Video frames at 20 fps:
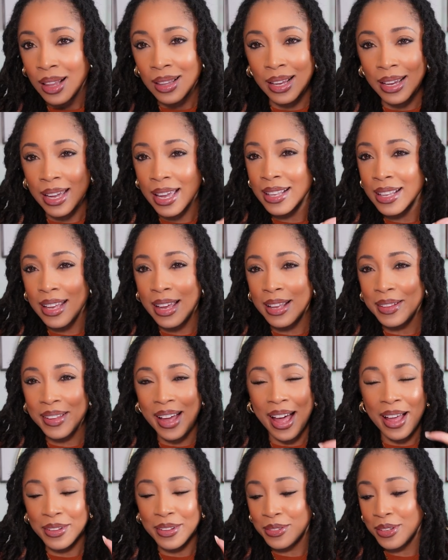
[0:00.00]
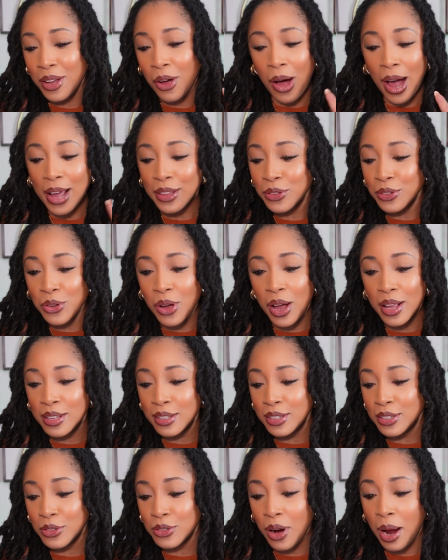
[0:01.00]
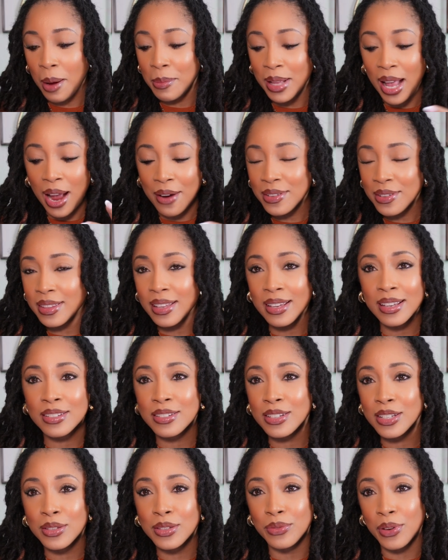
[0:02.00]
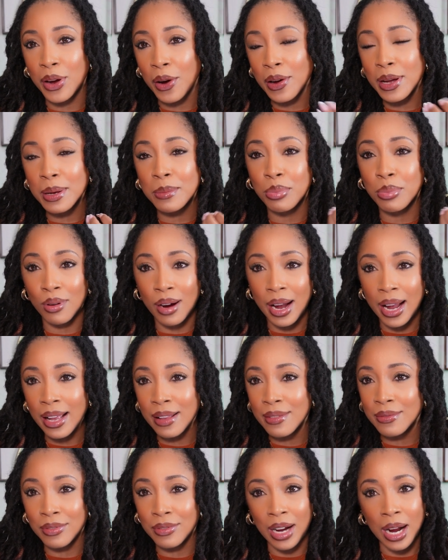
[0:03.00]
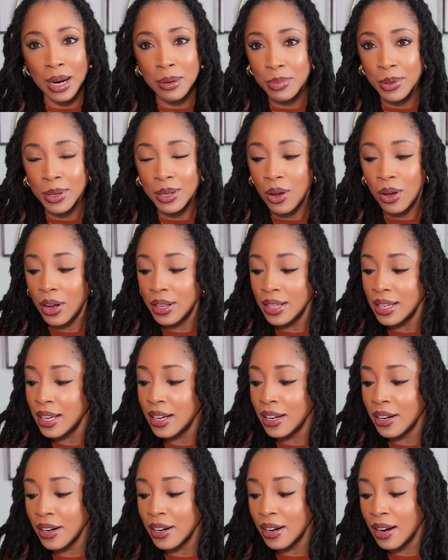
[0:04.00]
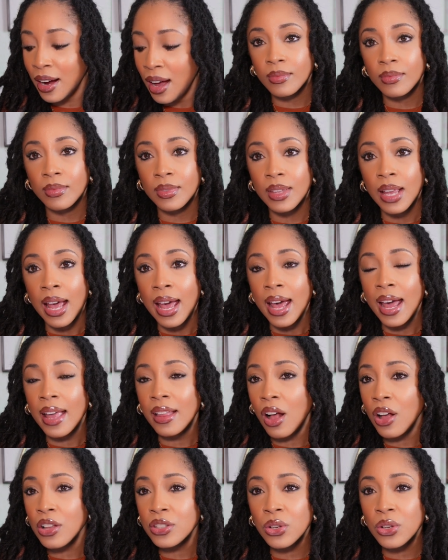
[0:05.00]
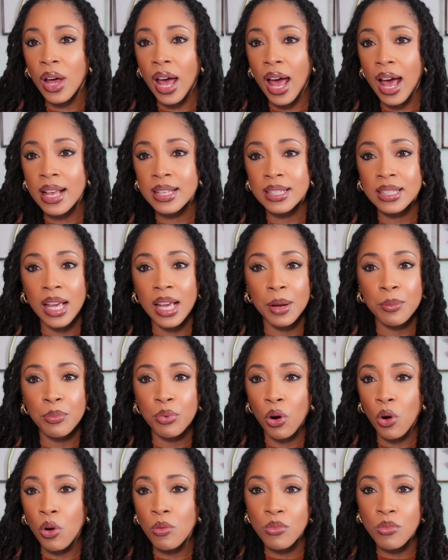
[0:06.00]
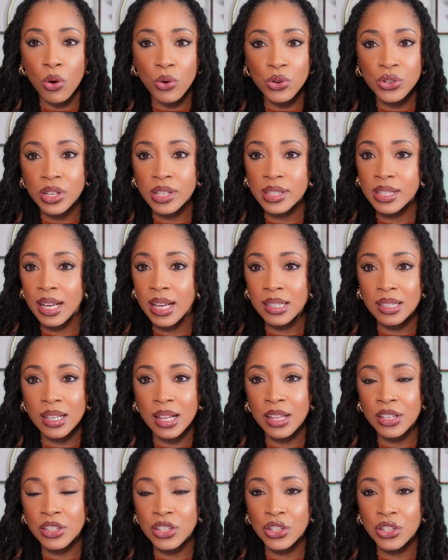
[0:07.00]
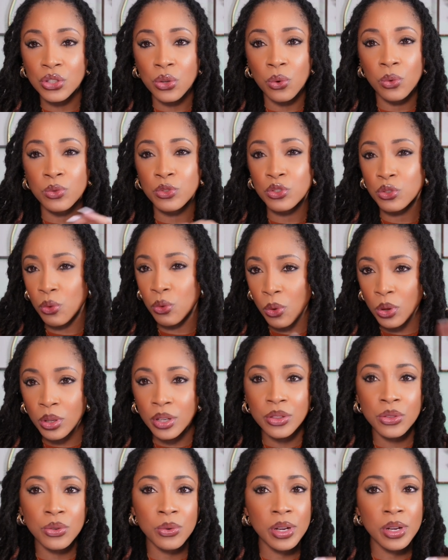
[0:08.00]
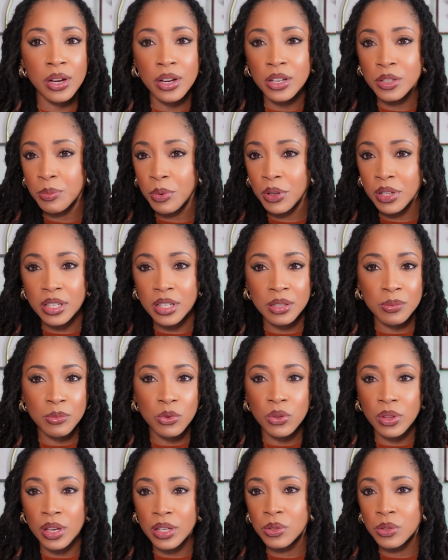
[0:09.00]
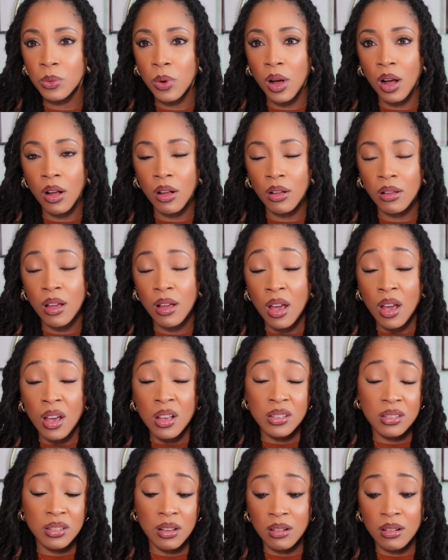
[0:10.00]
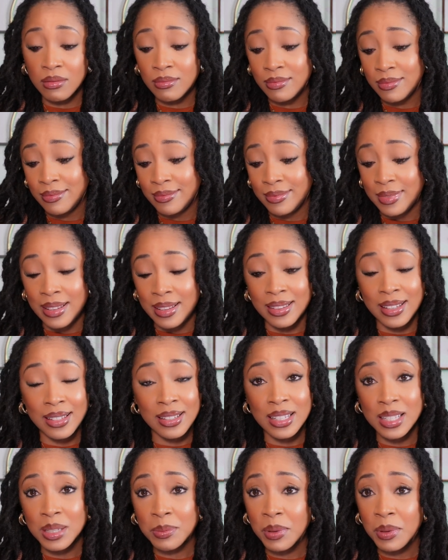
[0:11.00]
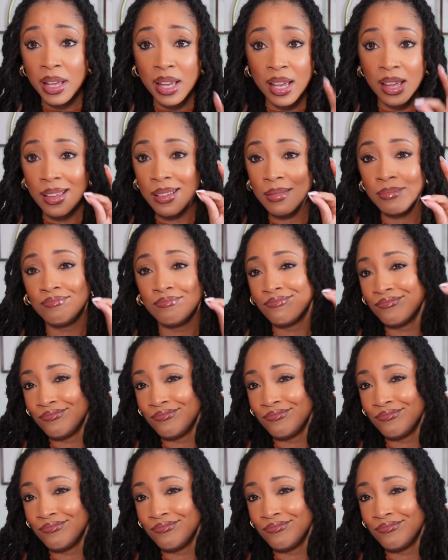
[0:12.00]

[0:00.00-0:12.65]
Like I don't know how to describe it. Everything is just very bright and vibrant on here. It also has like Pro Motion technology, so scrolling through here is pretty smooth as well. So the display,